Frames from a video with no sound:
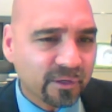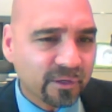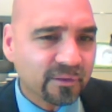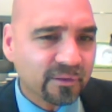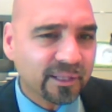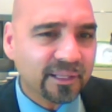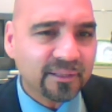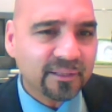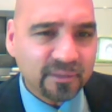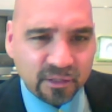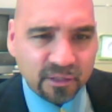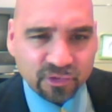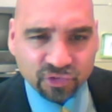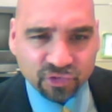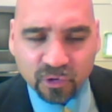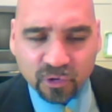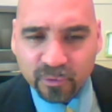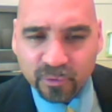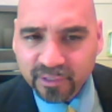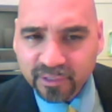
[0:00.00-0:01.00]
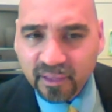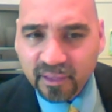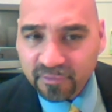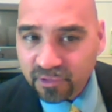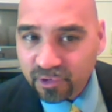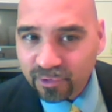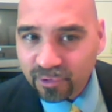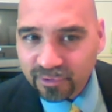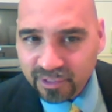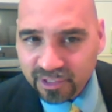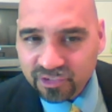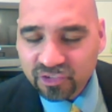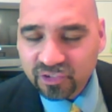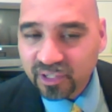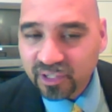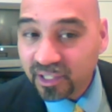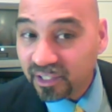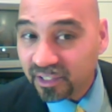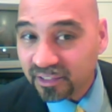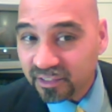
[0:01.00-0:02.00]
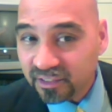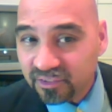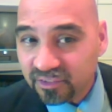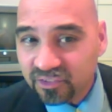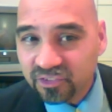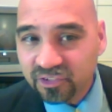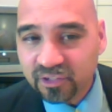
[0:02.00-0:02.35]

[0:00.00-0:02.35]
and leaders are really